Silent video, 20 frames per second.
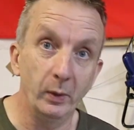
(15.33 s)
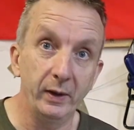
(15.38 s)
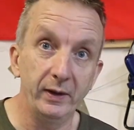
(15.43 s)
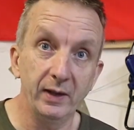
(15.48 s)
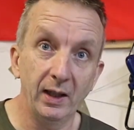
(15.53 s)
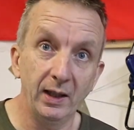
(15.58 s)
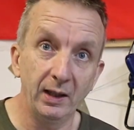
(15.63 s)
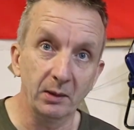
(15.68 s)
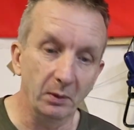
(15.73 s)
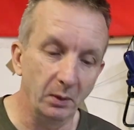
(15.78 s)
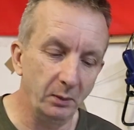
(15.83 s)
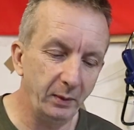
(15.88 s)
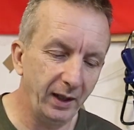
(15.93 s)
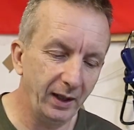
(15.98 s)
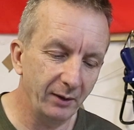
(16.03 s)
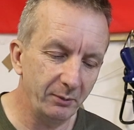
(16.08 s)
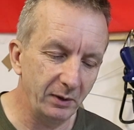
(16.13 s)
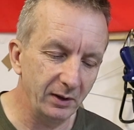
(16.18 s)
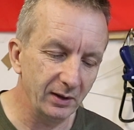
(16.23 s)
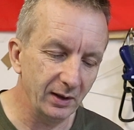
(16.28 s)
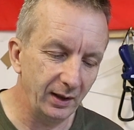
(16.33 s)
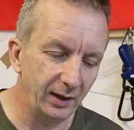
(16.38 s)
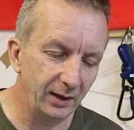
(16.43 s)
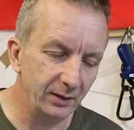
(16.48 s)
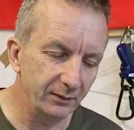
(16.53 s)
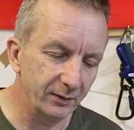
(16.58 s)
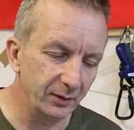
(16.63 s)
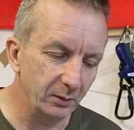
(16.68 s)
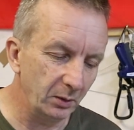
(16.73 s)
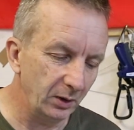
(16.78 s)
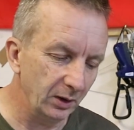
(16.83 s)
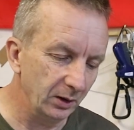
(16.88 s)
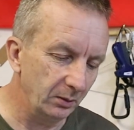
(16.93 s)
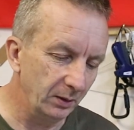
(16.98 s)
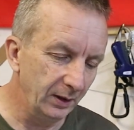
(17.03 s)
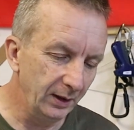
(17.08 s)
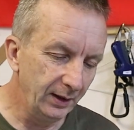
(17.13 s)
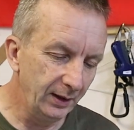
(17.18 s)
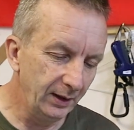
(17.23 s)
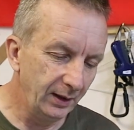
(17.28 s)
we sell them and we have been selling them for a
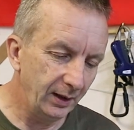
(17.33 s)
while.